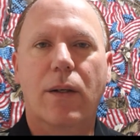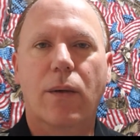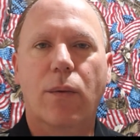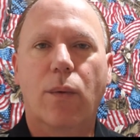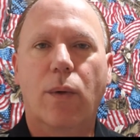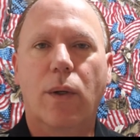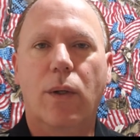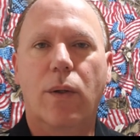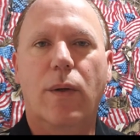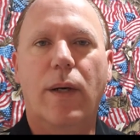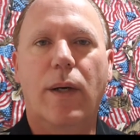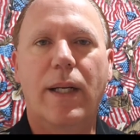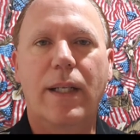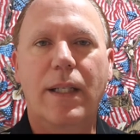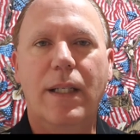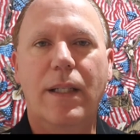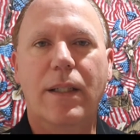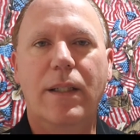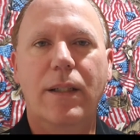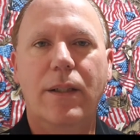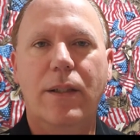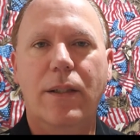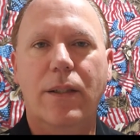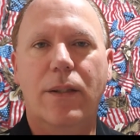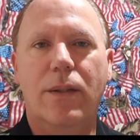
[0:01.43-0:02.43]
What do I need
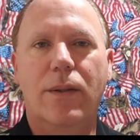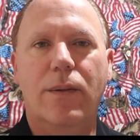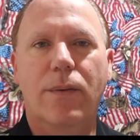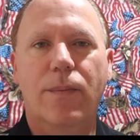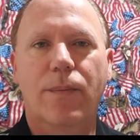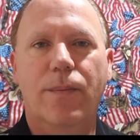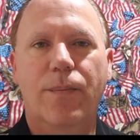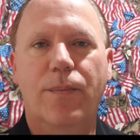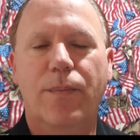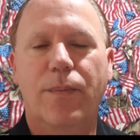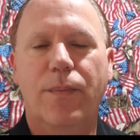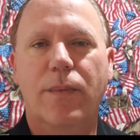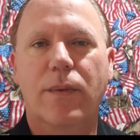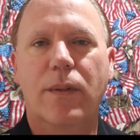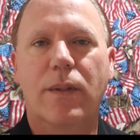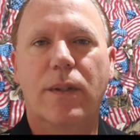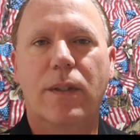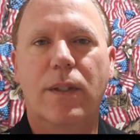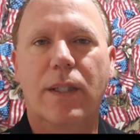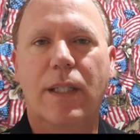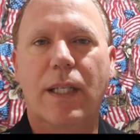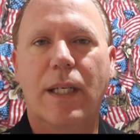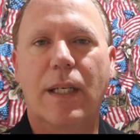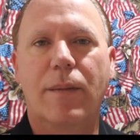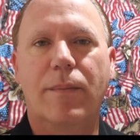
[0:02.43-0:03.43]
to do
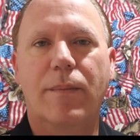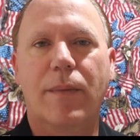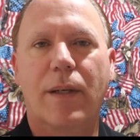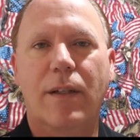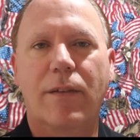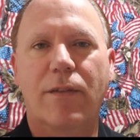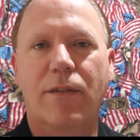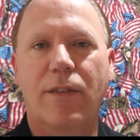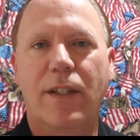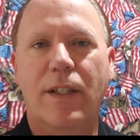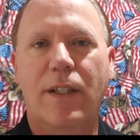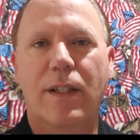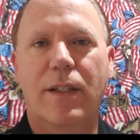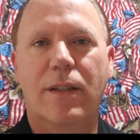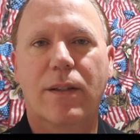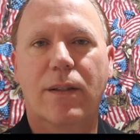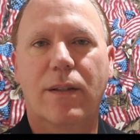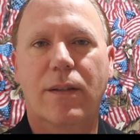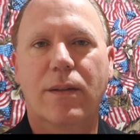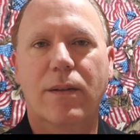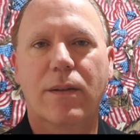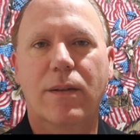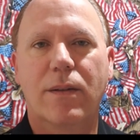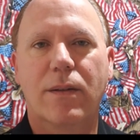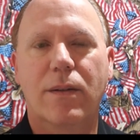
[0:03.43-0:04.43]
to get my
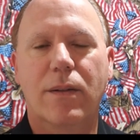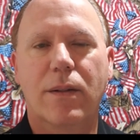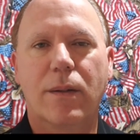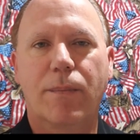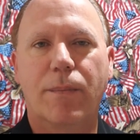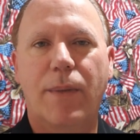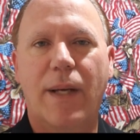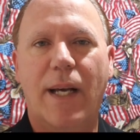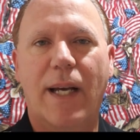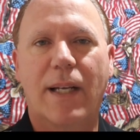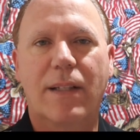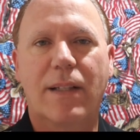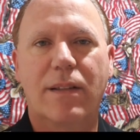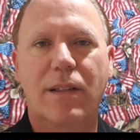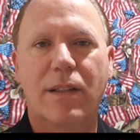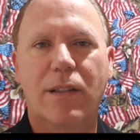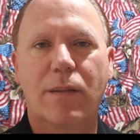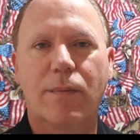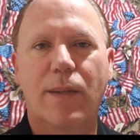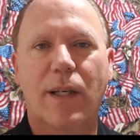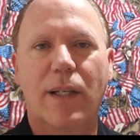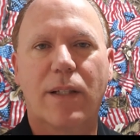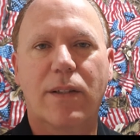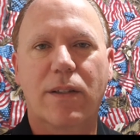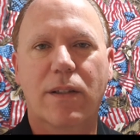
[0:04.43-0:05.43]
vehicle to pass
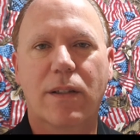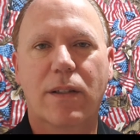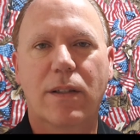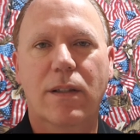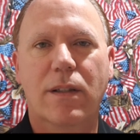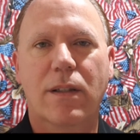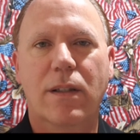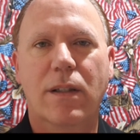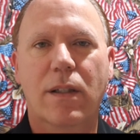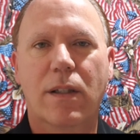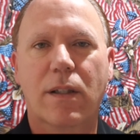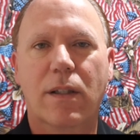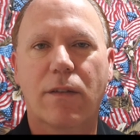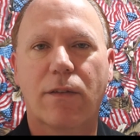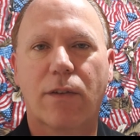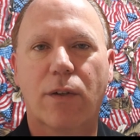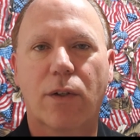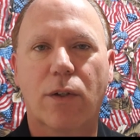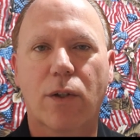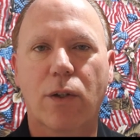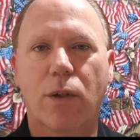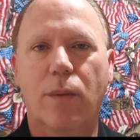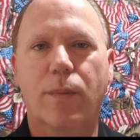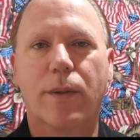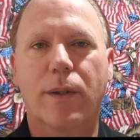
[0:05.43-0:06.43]
inspection
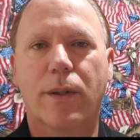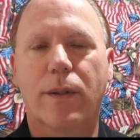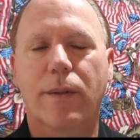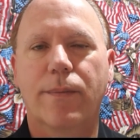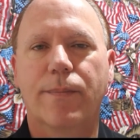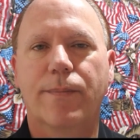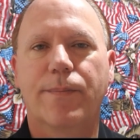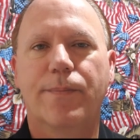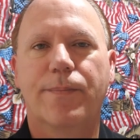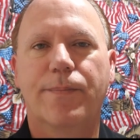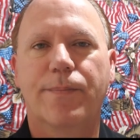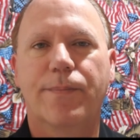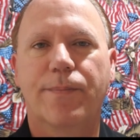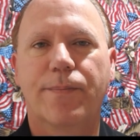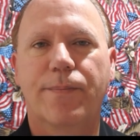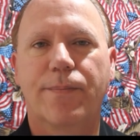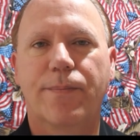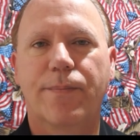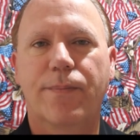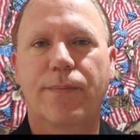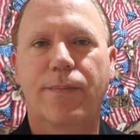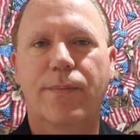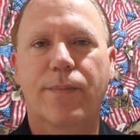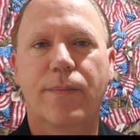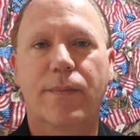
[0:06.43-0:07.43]
for Uber?
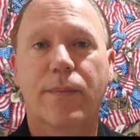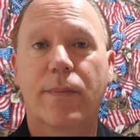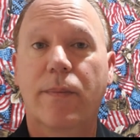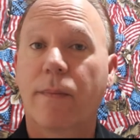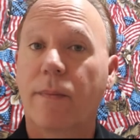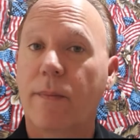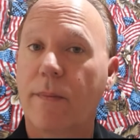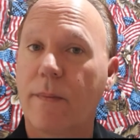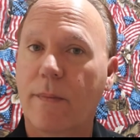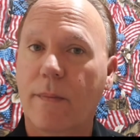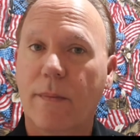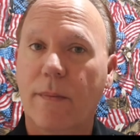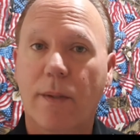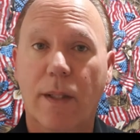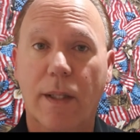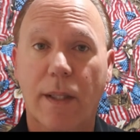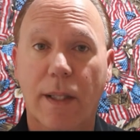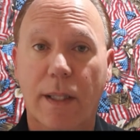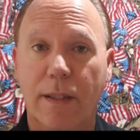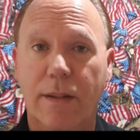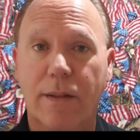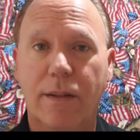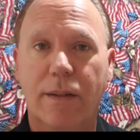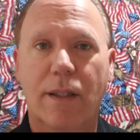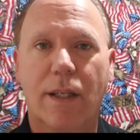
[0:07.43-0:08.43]

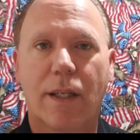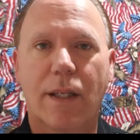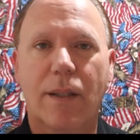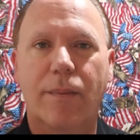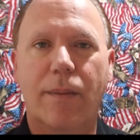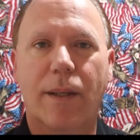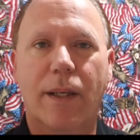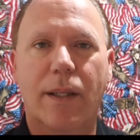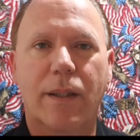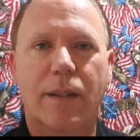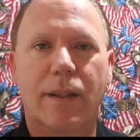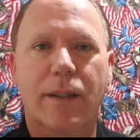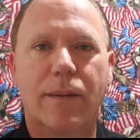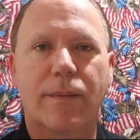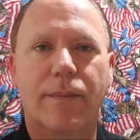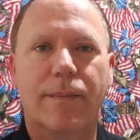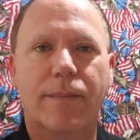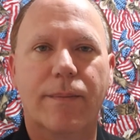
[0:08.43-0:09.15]
Let's talk about it.